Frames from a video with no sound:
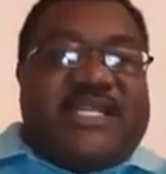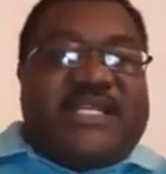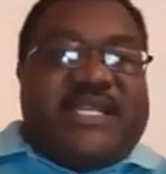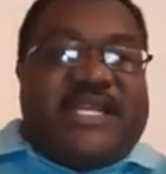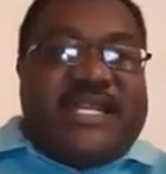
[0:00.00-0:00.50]
it
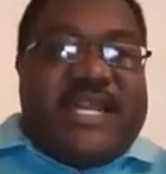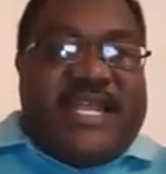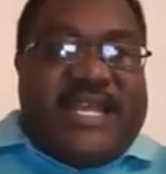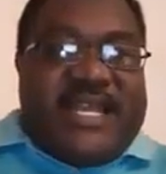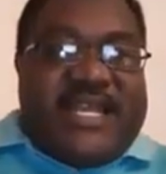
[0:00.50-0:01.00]

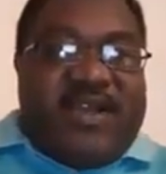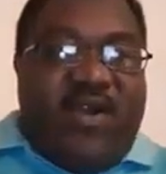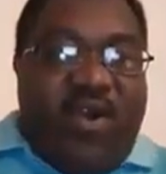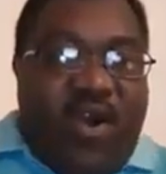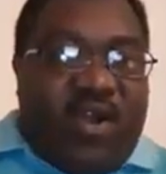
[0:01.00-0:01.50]

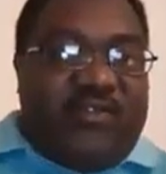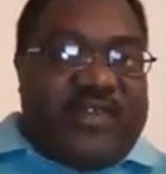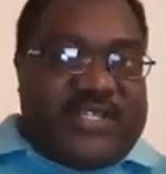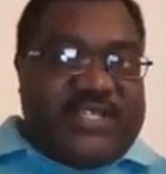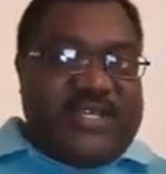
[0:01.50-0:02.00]
nearly all
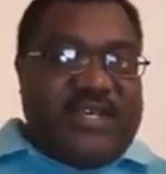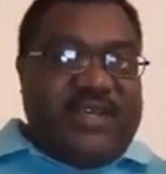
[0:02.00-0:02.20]
of it